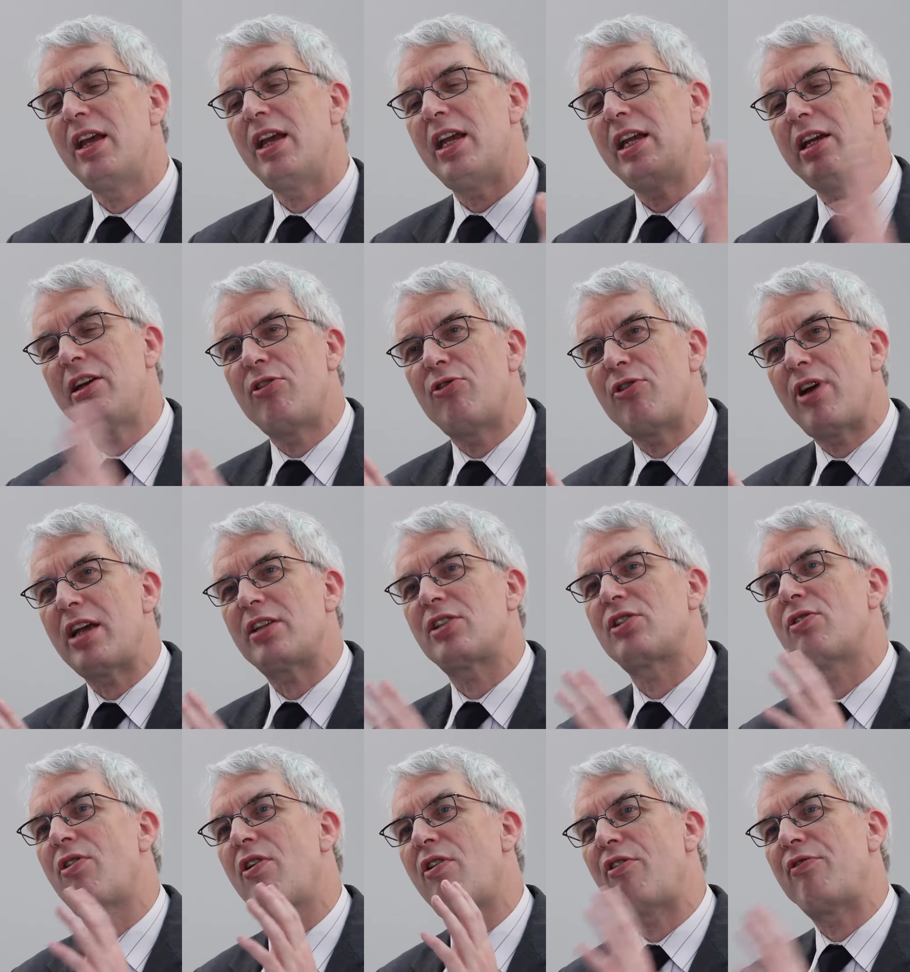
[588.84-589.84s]
ingress
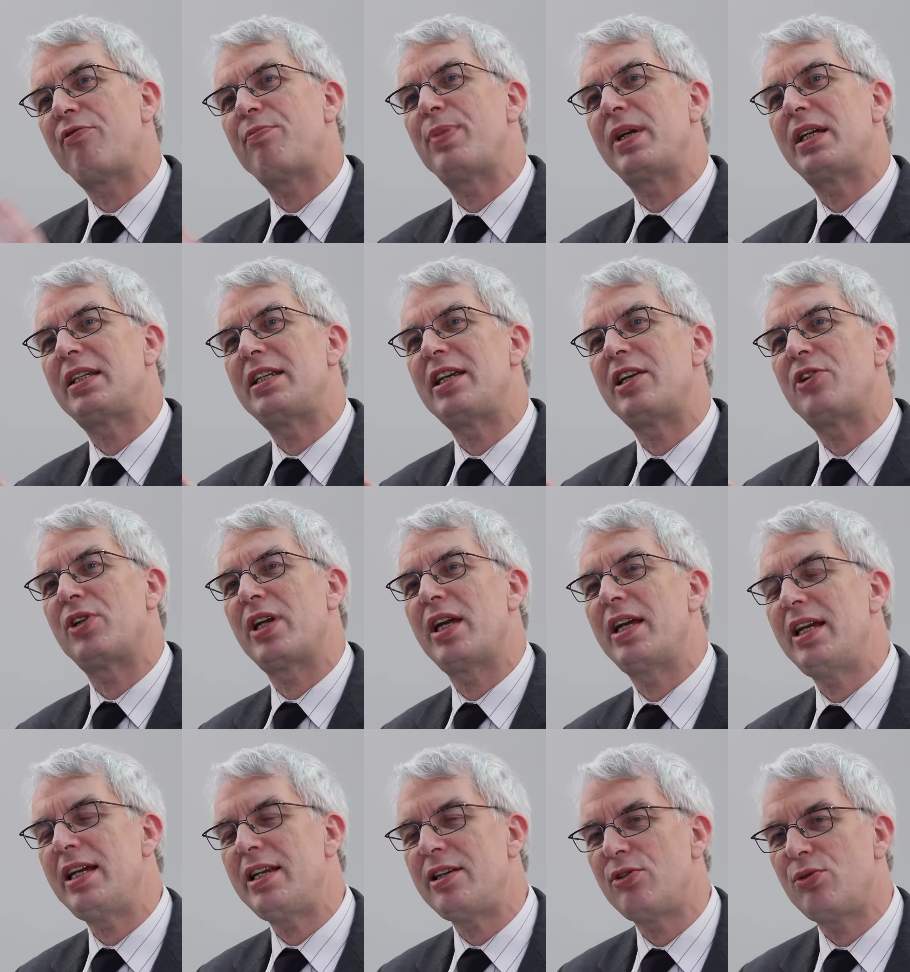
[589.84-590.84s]
of bacteria
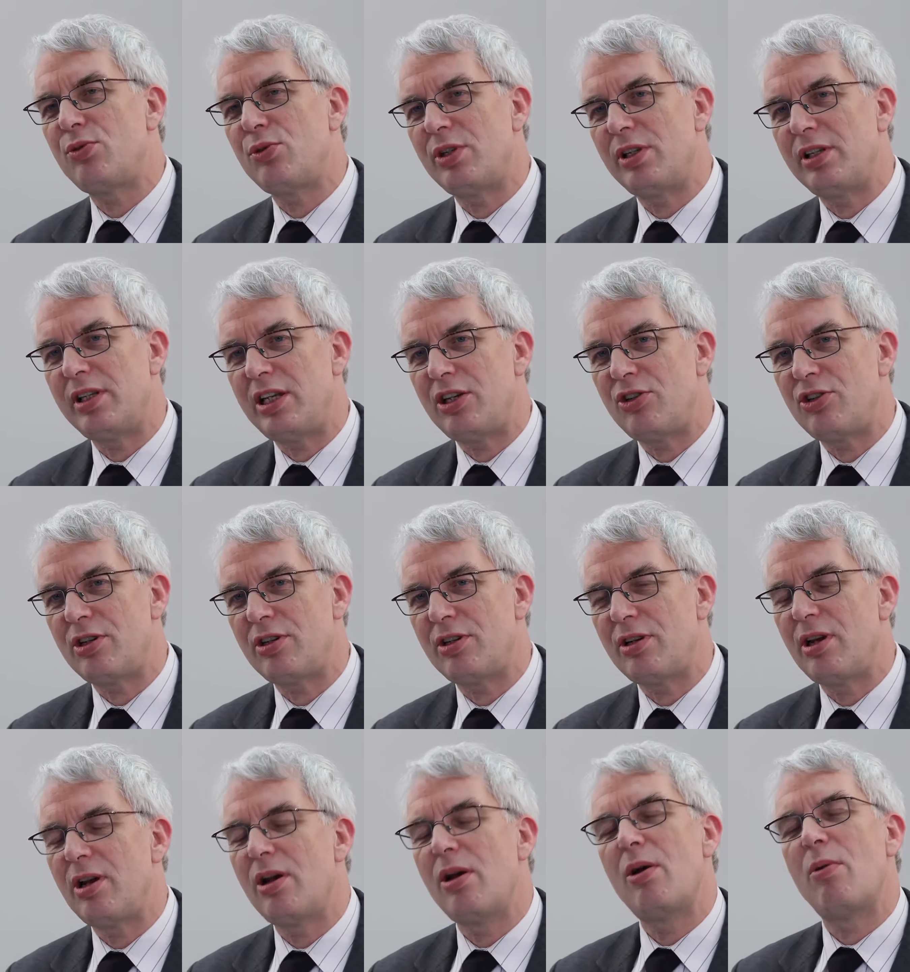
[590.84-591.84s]
into the lesion,